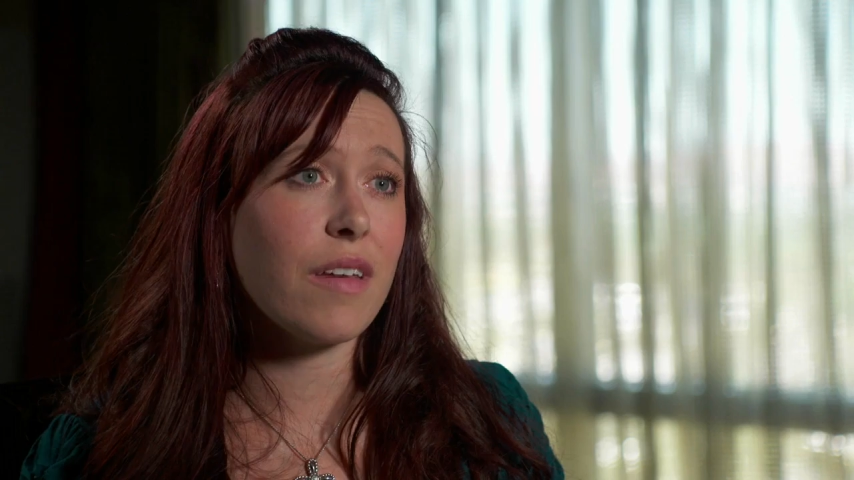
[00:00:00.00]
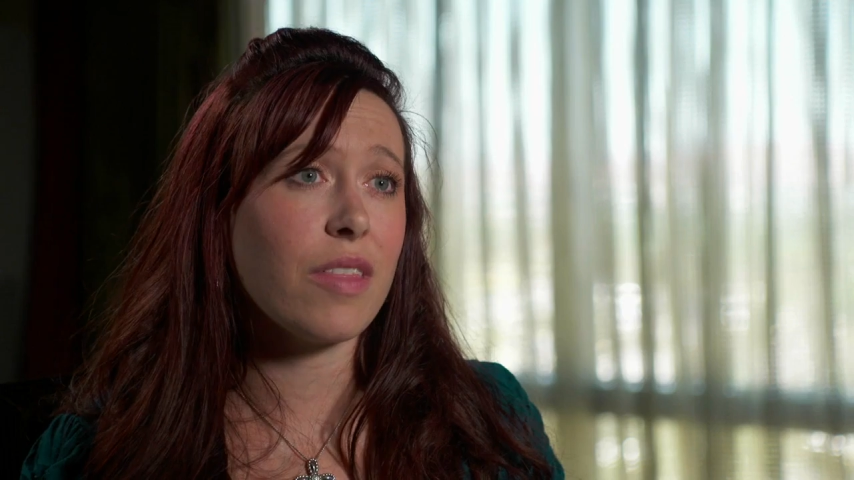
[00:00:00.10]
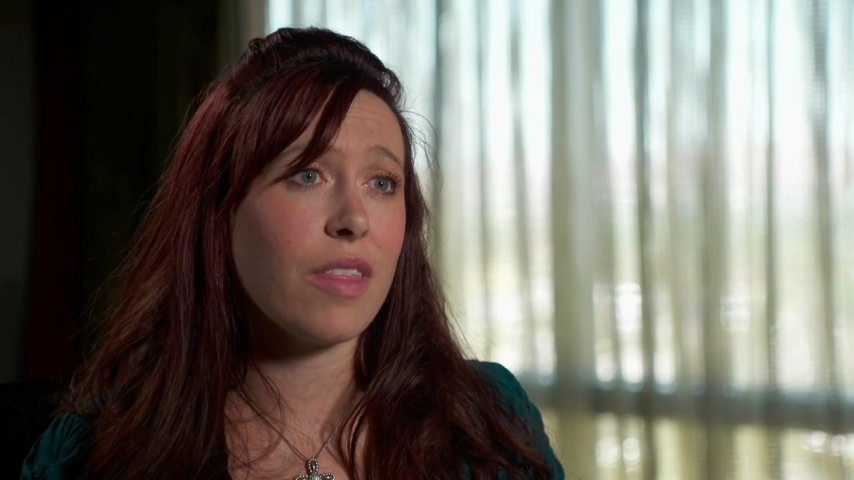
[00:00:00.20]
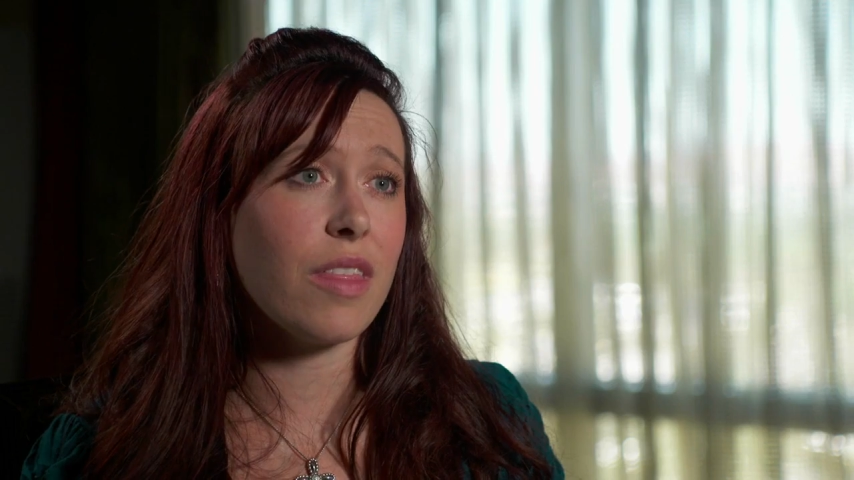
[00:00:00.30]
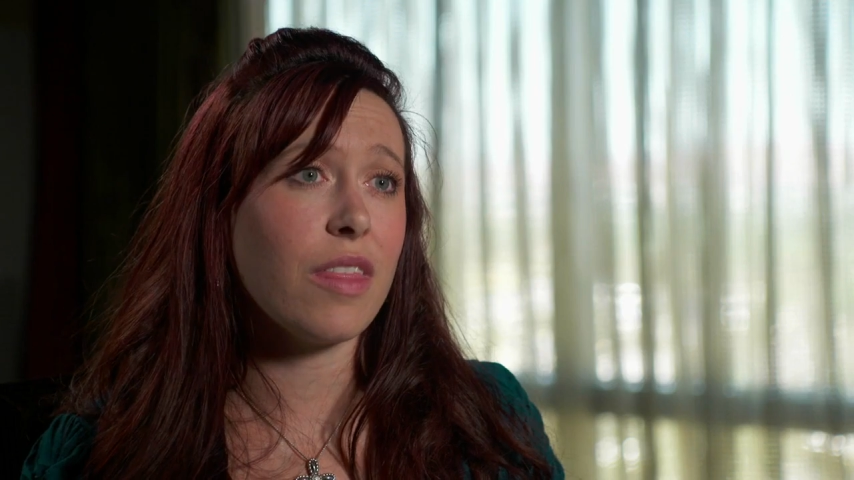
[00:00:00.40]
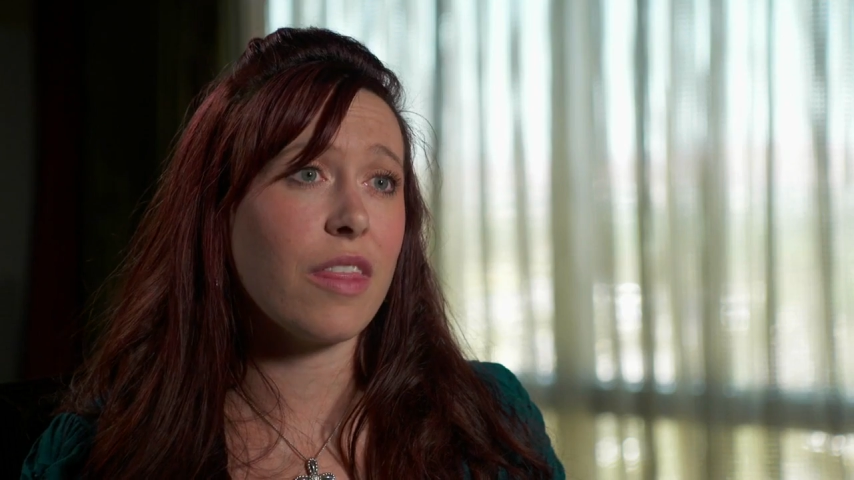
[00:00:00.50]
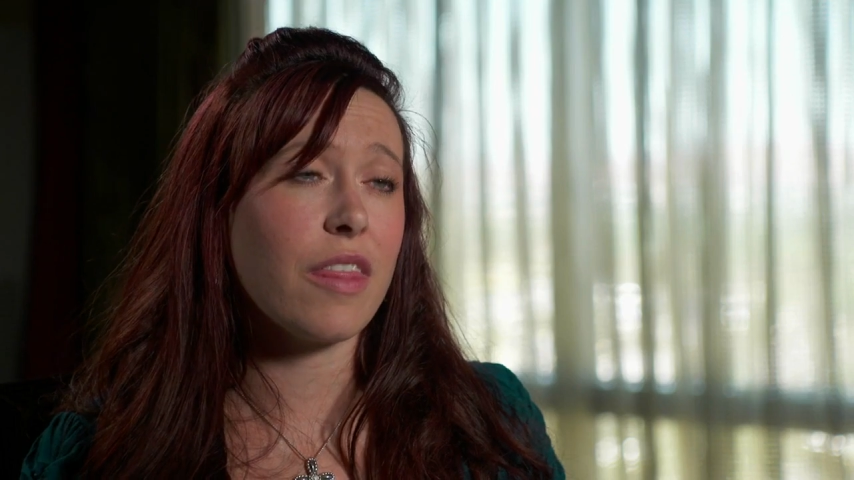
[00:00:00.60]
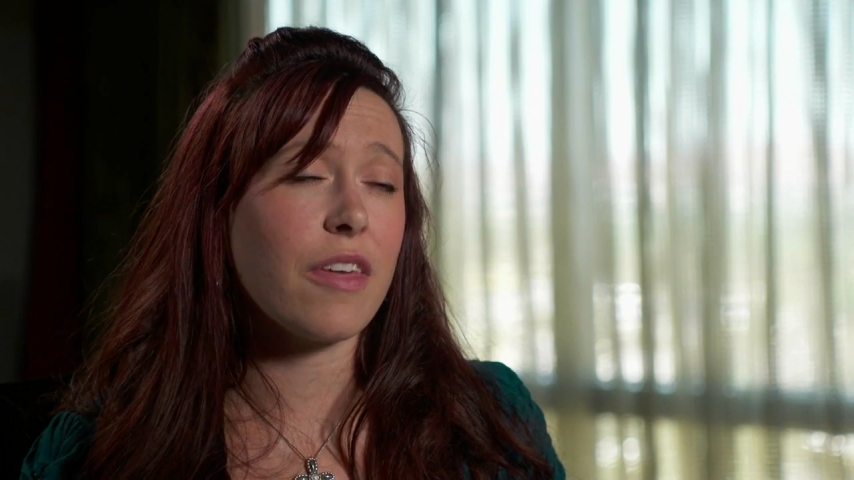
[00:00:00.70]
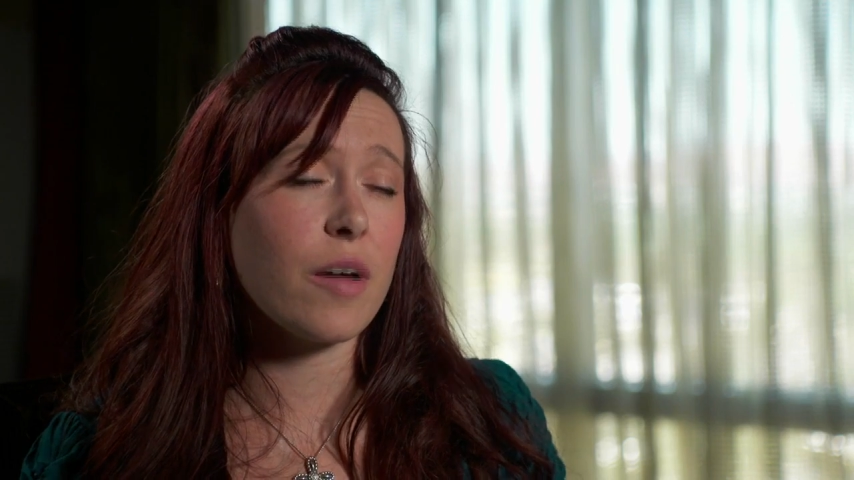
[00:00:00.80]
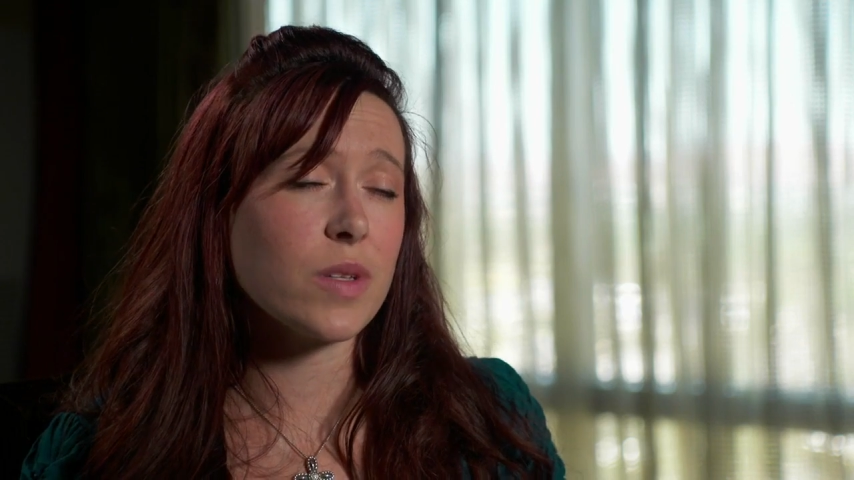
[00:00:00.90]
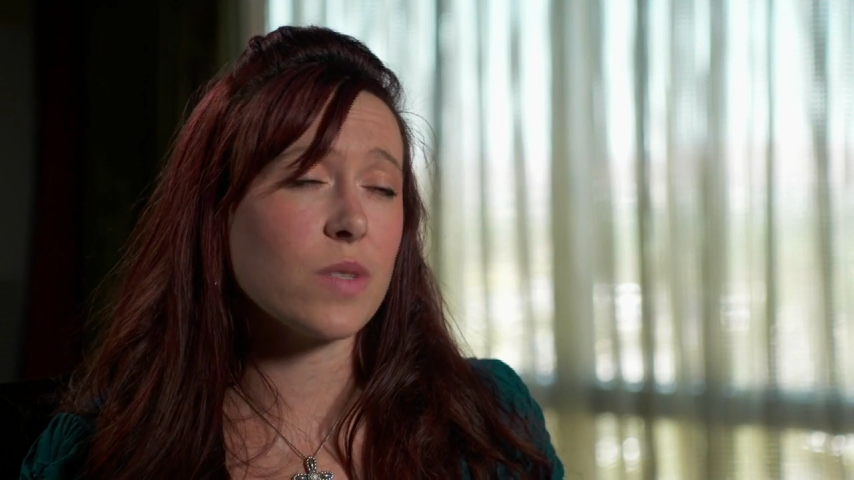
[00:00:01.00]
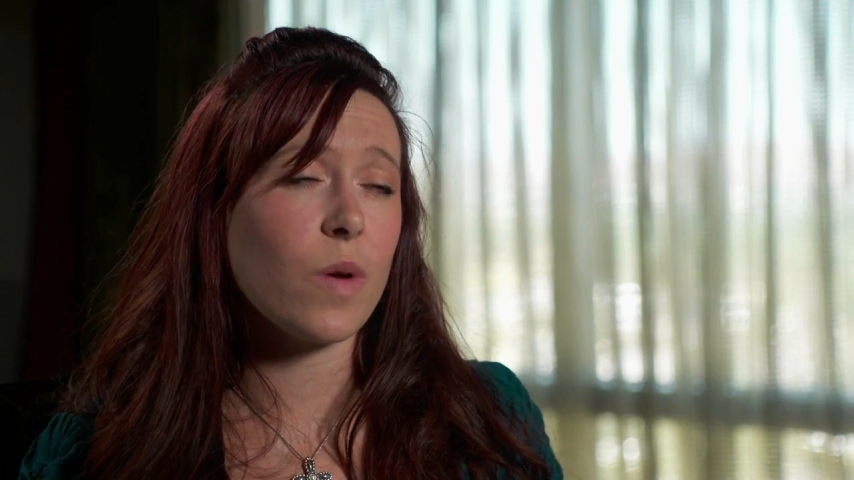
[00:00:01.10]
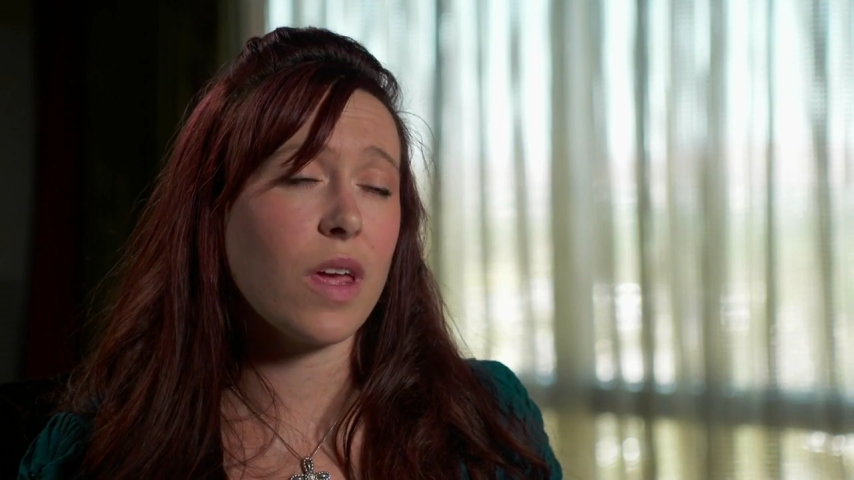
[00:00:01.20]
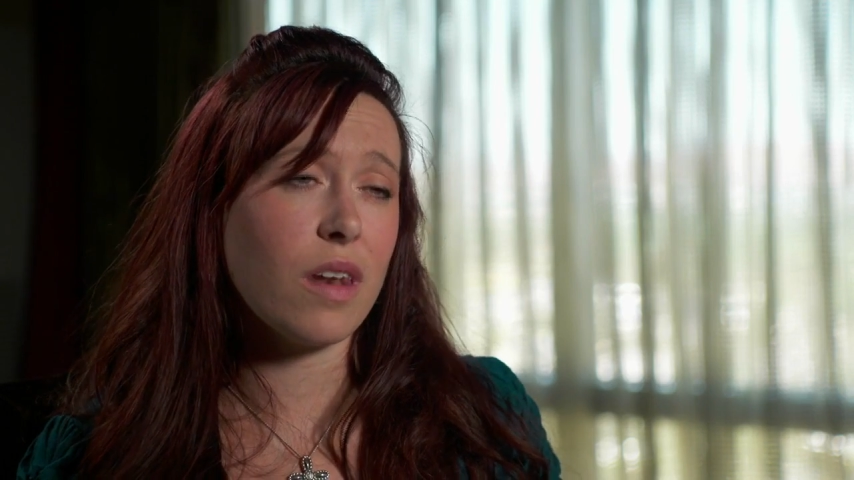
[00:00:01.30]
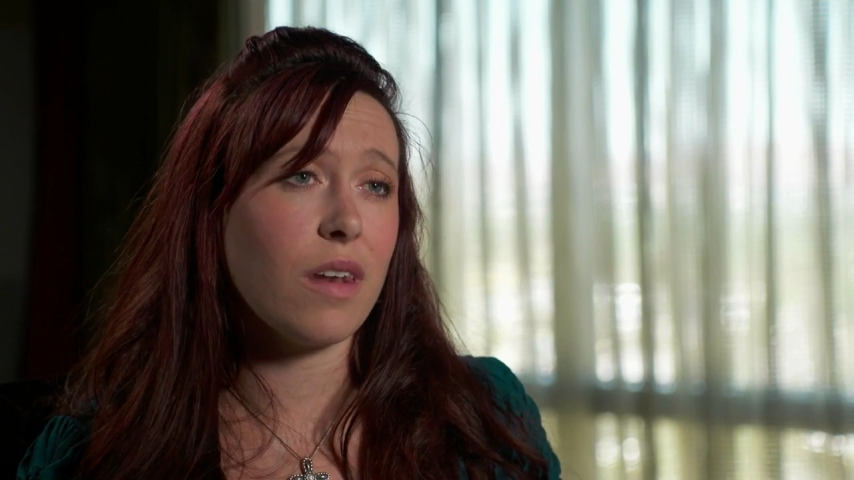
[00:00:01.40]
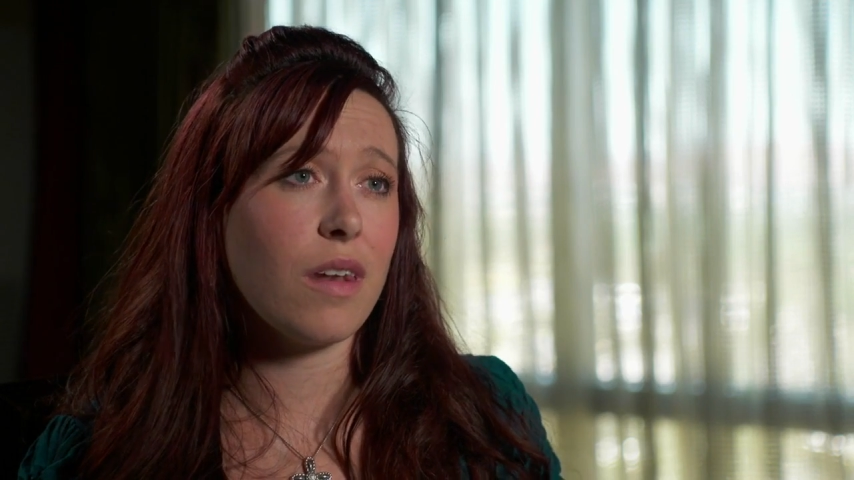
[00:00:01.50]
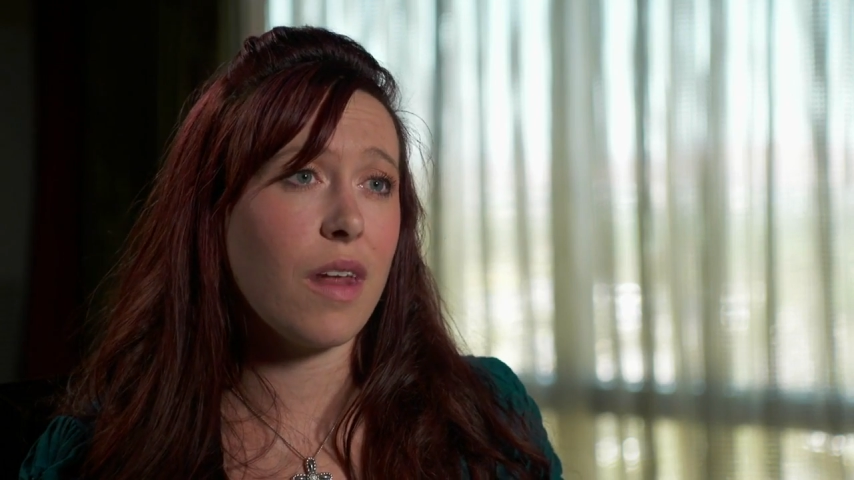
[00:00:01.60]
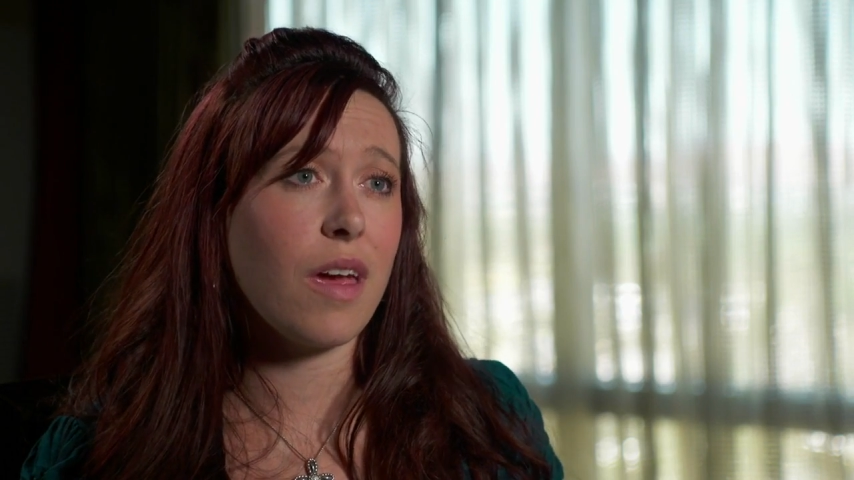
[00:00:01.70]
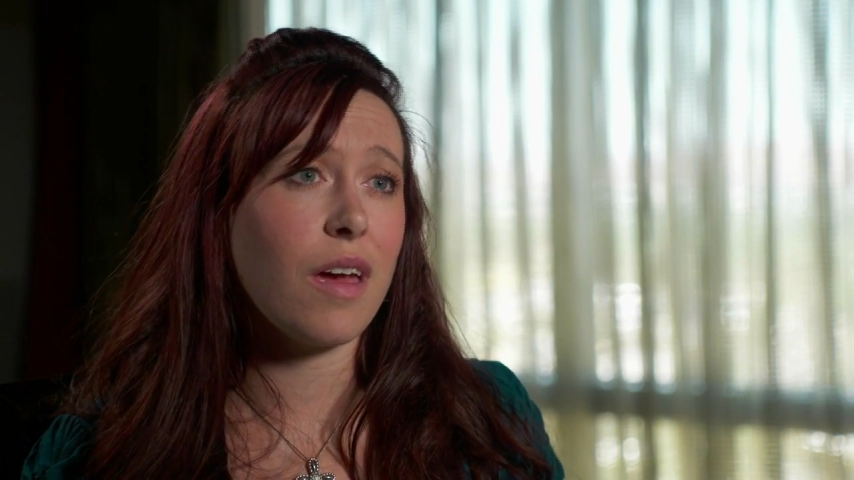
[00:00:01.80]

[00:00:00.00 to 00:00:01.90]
And that was when